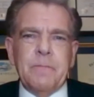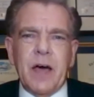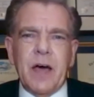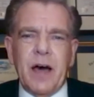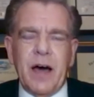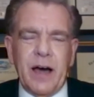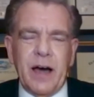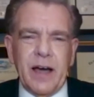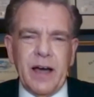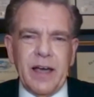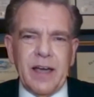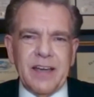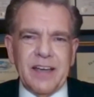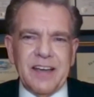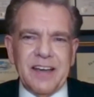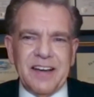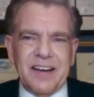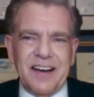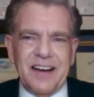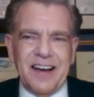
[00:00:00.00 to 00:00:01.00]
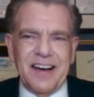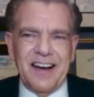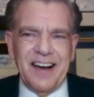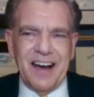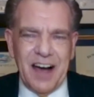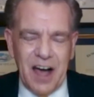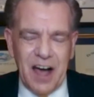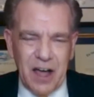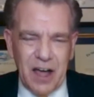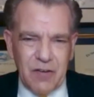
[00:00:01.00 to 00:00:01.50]

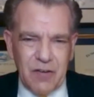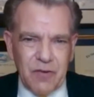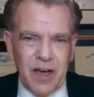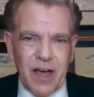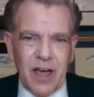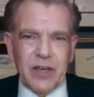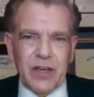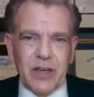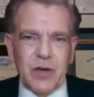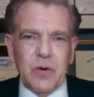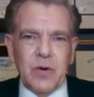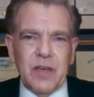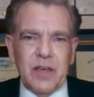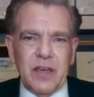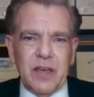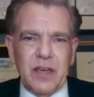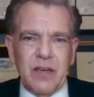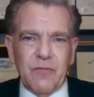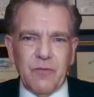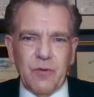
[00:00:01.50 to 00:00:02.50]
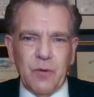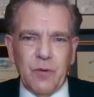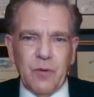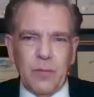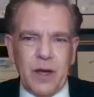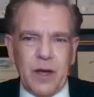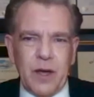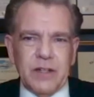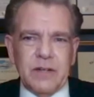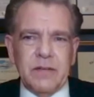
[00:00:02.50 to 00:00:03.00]
high value
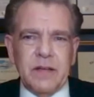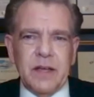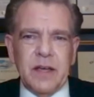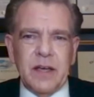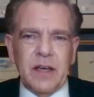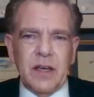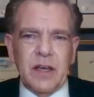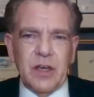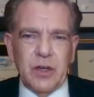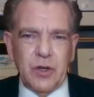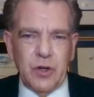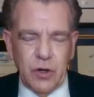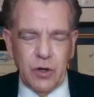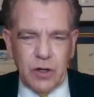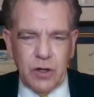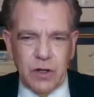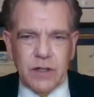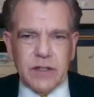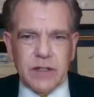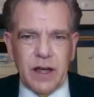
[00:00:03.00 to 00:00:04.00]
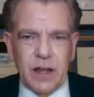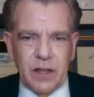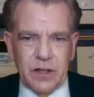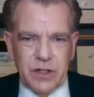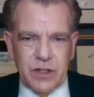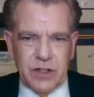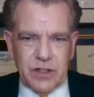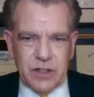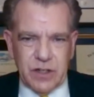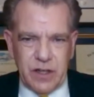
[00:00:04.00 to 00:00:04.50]
information, good
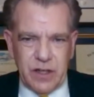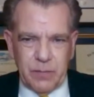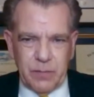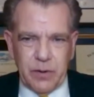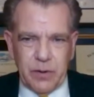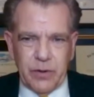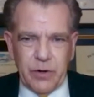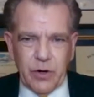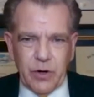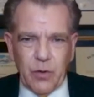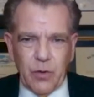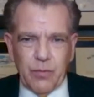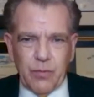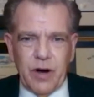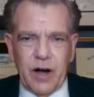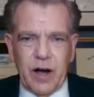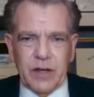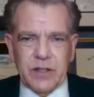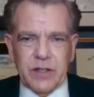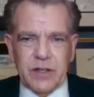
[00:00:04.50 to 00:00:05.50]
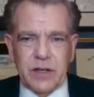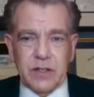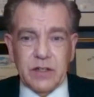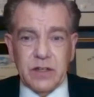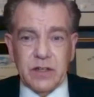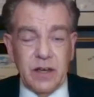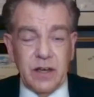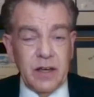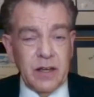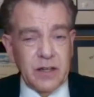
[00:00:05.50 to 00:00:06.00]
intelligence on the political
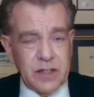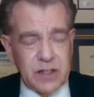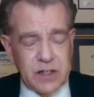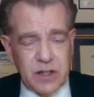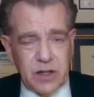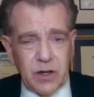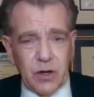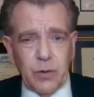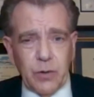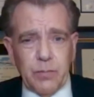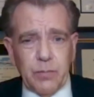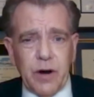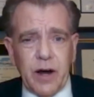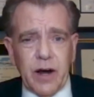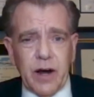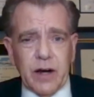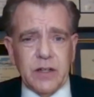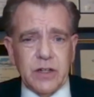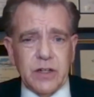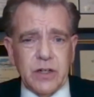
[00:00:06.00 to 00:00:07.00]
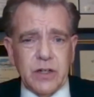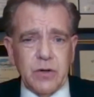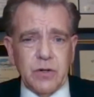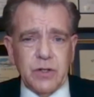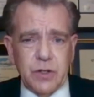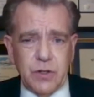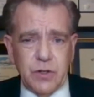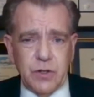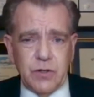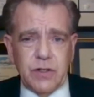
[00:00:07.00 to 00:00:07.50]
process, skilled
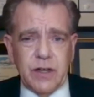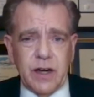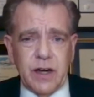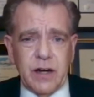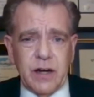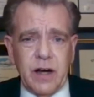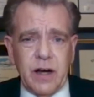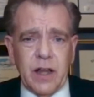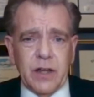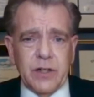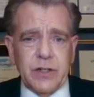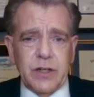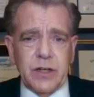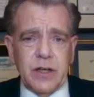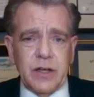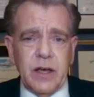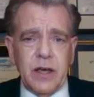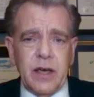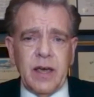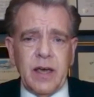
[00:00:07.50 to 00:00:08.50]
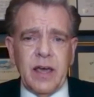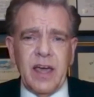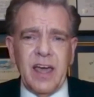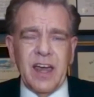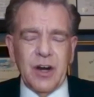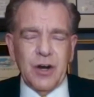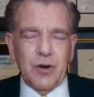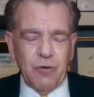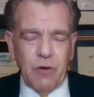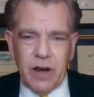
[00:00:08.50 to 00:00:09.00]
practitioners, good technology,
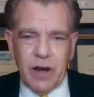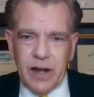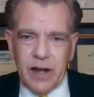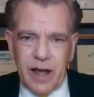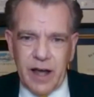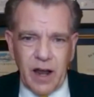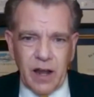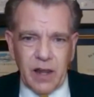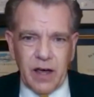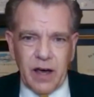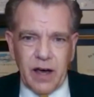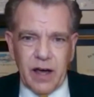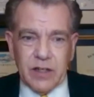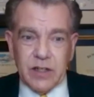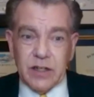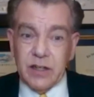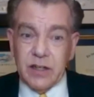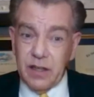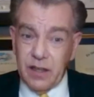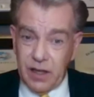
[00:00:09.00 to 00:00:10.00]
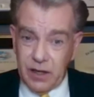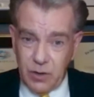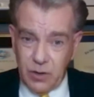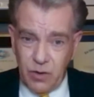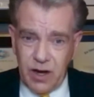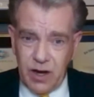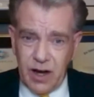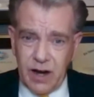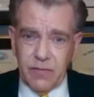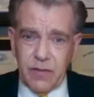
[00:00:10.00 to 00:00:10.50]
and great allies like
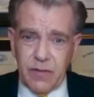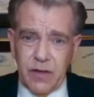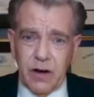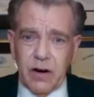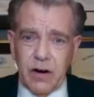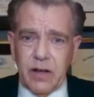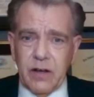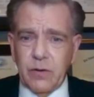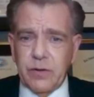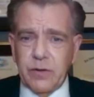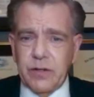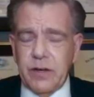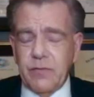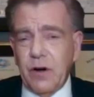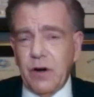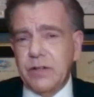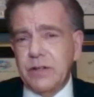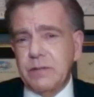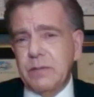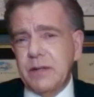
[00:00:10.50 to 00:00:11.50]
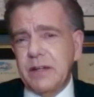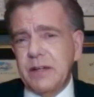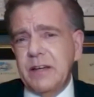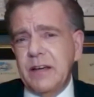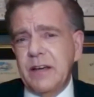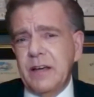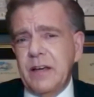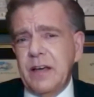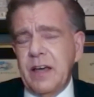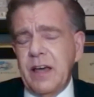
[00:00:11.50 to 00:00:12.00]
you have there, Hilde Waltman,
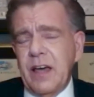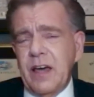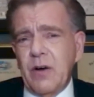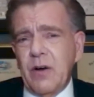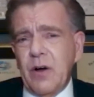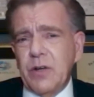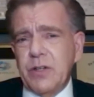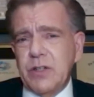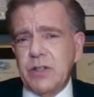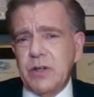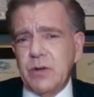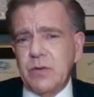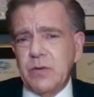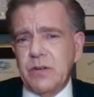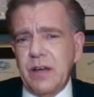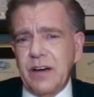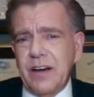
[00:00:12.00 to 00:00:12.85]
and also